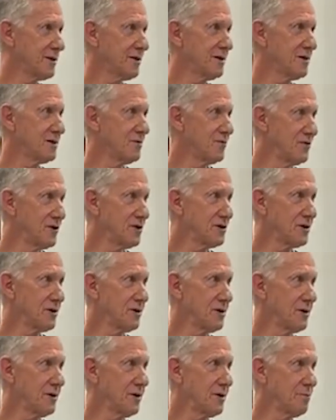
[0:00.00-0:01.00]
a division
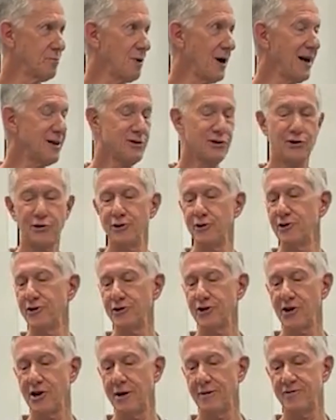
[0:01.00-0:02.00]
of the
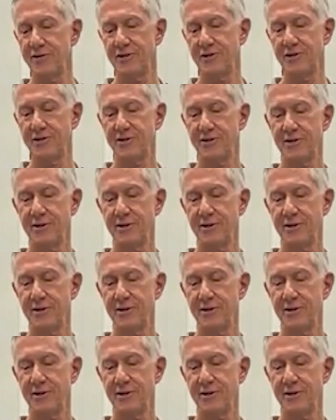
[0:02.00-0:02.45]
prosecutor's office.